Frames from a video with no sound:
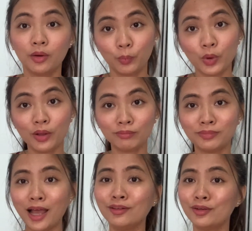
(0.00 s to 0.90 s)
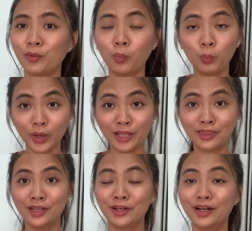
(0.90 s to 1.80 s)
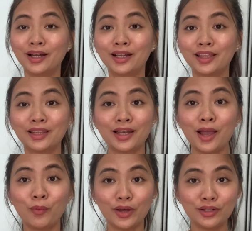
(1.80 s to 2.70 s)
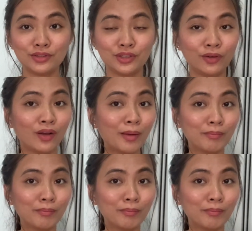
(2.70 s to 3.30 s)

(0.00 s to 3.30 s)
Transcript: Well, I look way thinner than I wanted to.